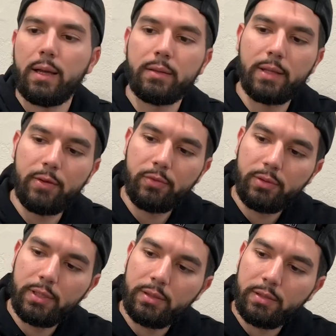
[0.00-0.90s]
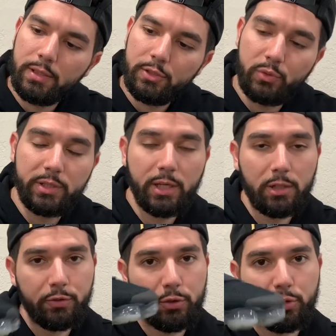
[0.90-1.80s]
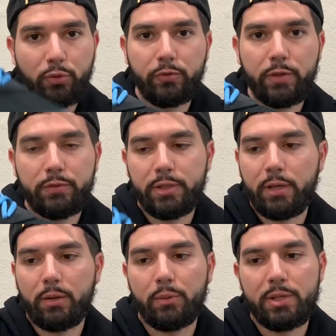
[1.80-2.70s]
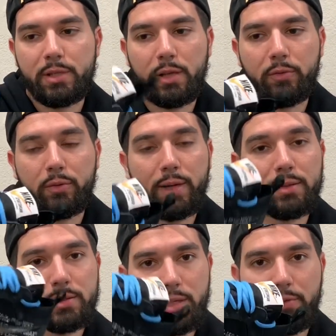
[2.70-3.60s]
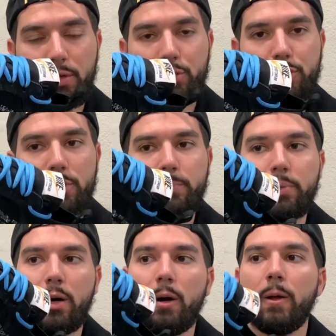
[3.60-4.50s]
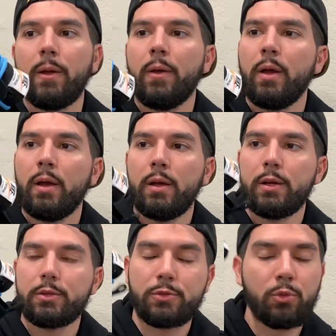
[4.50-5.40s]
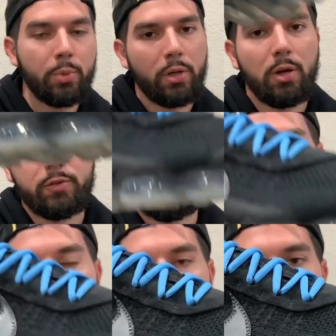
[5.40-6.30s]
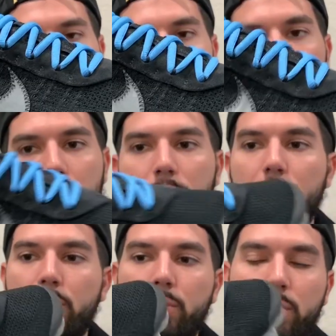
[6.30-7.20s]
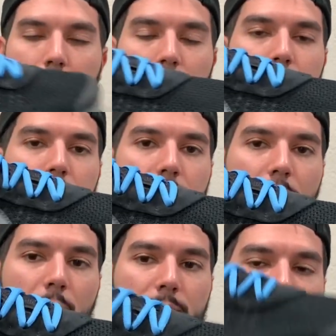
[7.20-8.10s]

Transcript: And definitely these retails for $250 and are reselling for around $700, but super comfortable sneaker, really dope.